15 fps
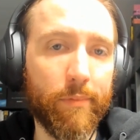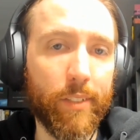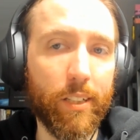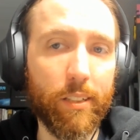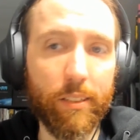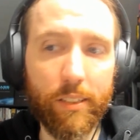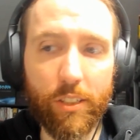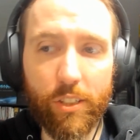
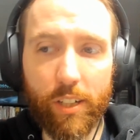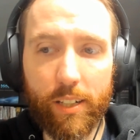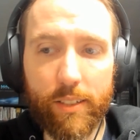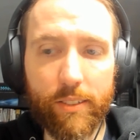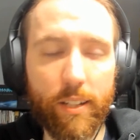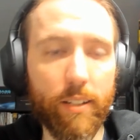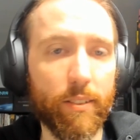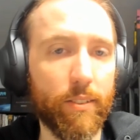Cliche
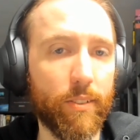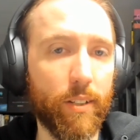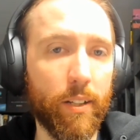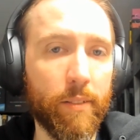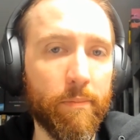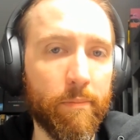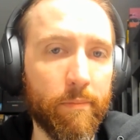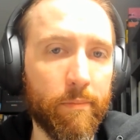is hell to
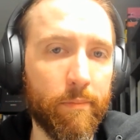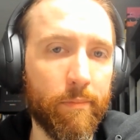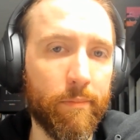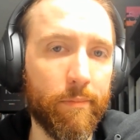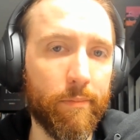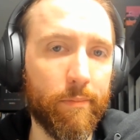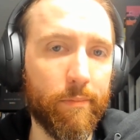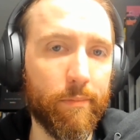say.
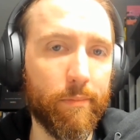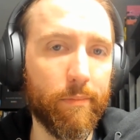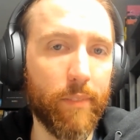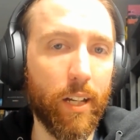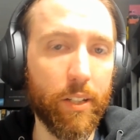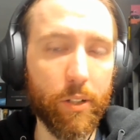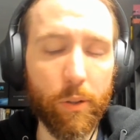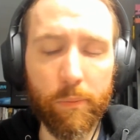
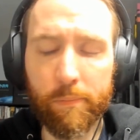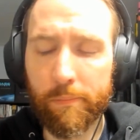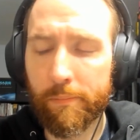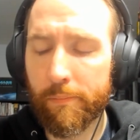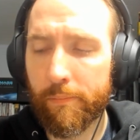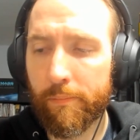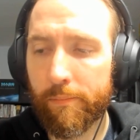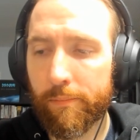I know,
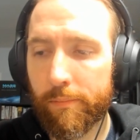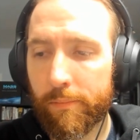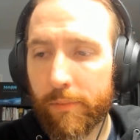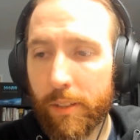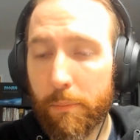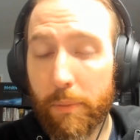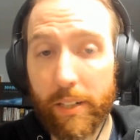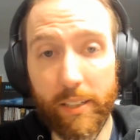
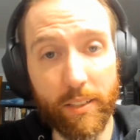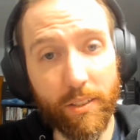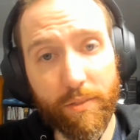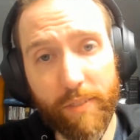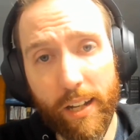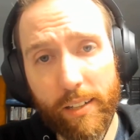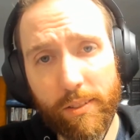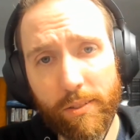but it is
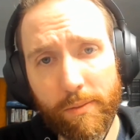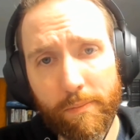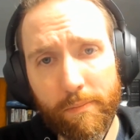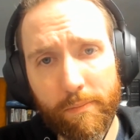facts.